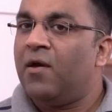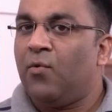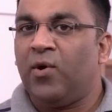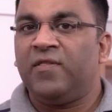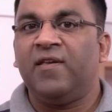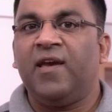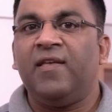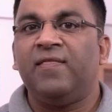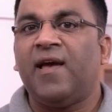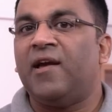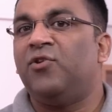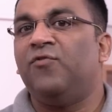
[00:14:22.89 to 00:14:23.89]
Once again,
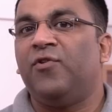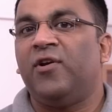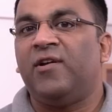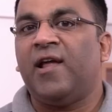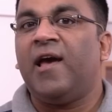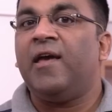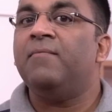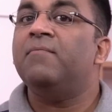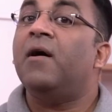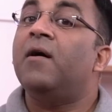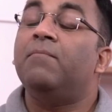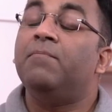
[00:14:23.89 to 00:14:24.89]
thank you for your
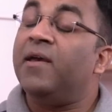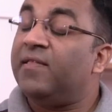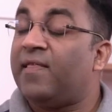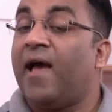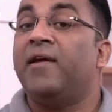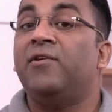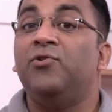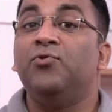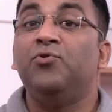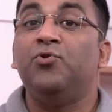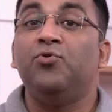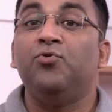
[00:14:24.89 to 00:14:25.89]
time. A big thank
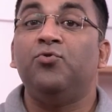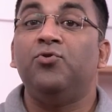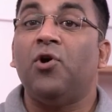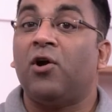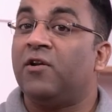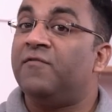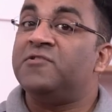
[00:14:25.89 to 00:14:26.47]
you to Dr.